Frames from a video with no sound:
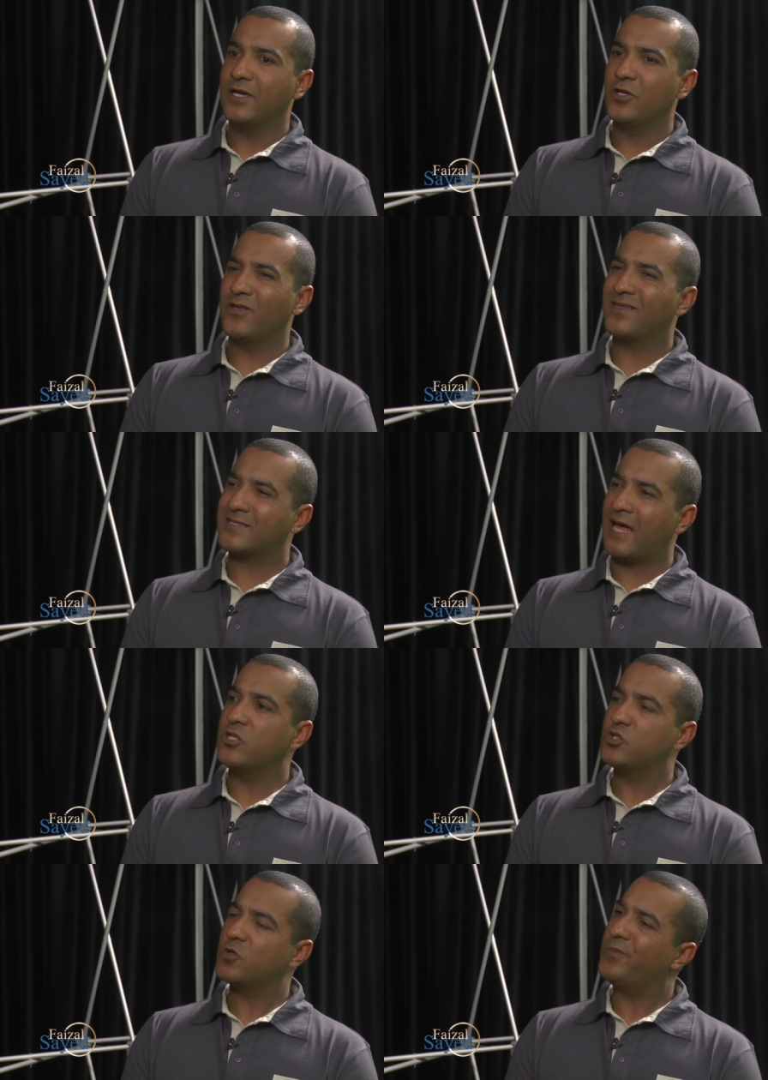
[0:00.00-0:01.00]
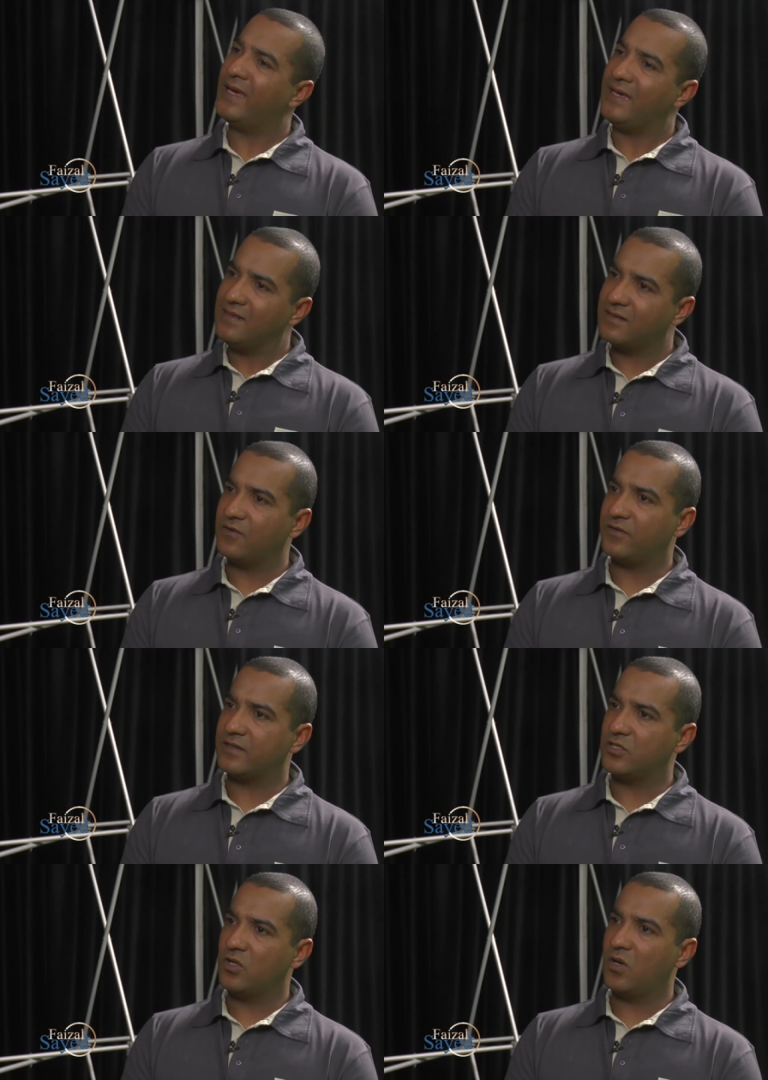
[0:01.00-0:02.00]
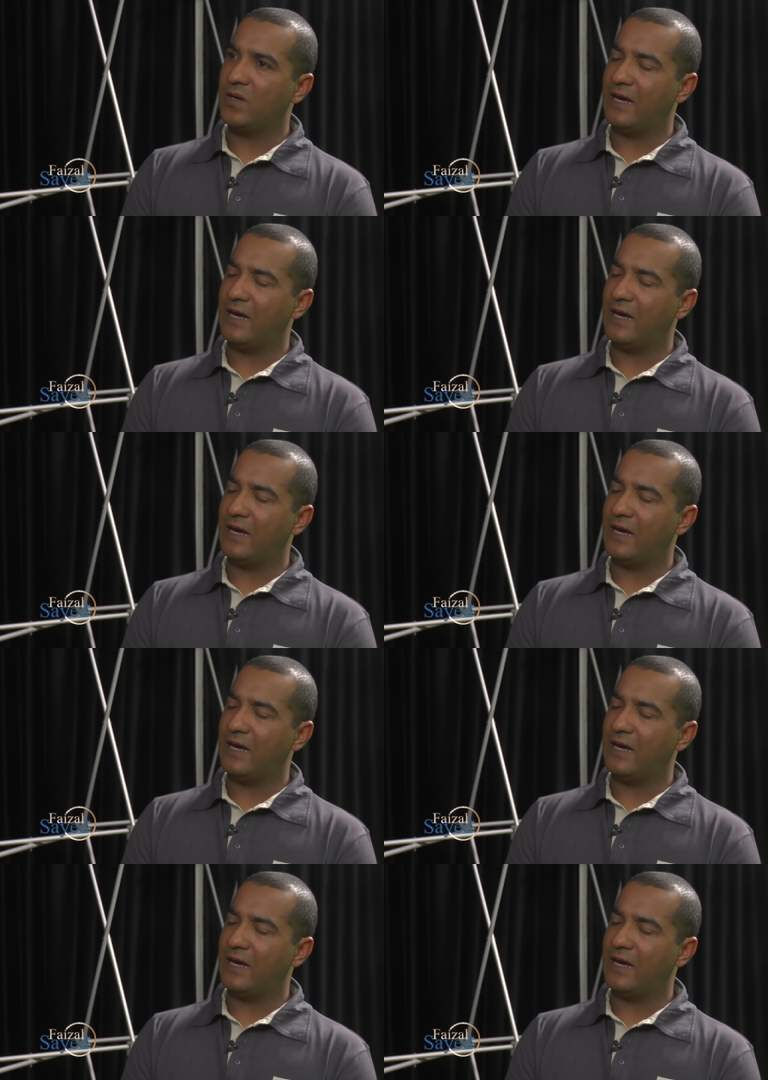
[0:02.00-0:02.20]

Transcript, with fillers: you know, the son used to be an introvert, you know,